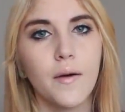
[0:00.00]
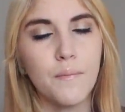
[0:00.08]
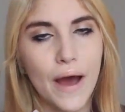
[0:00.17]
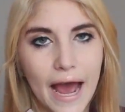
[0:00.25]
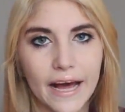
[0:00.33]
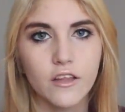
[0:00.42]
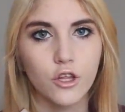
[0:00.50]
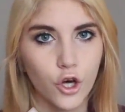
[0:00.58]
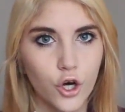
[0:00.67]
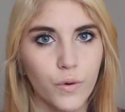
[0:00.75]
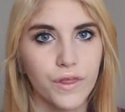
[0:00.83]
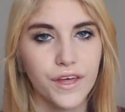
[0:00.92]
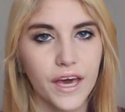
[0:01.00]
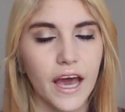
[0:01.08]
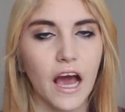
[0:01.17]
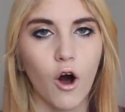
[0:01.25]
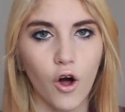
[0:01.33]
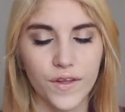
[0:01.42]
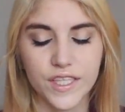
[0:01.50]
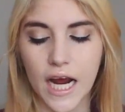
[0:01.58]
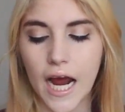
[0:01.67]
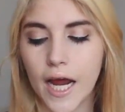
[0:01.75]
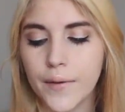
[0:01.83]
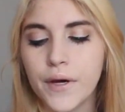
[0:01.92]
matte look with it all the
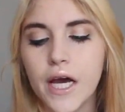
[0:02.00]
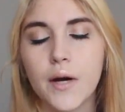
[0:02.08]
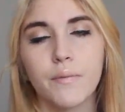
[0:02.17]
time,